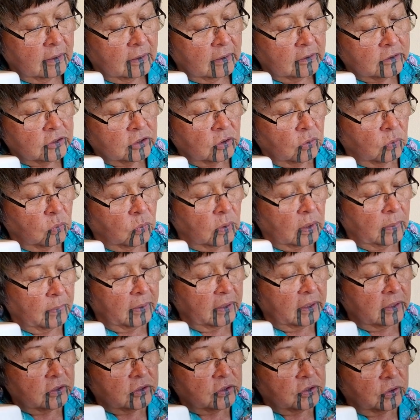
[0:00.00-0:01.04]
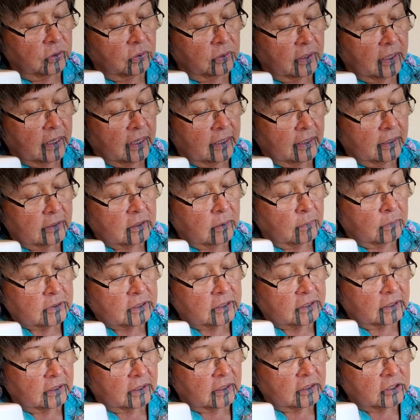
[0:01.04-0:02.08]
So what I'm going to do then is I'm going to
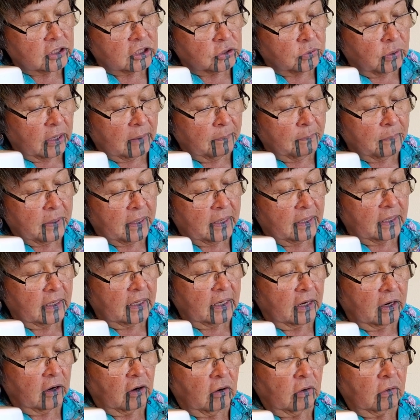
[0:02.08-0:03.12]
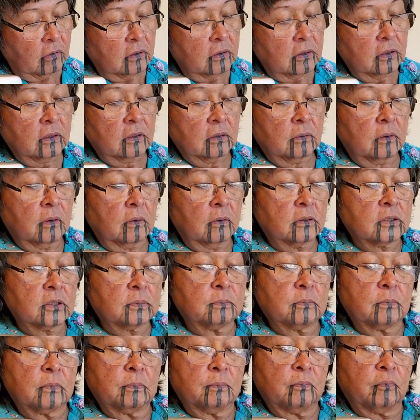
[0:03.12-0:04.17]
stick this straight pin in here.
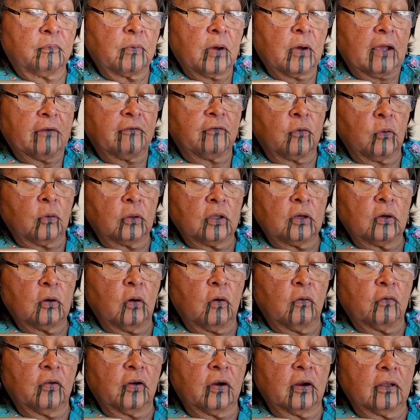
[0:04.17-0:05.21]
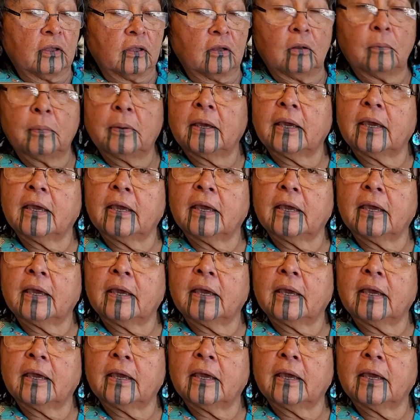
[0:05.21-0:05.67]
I fold it over a little bit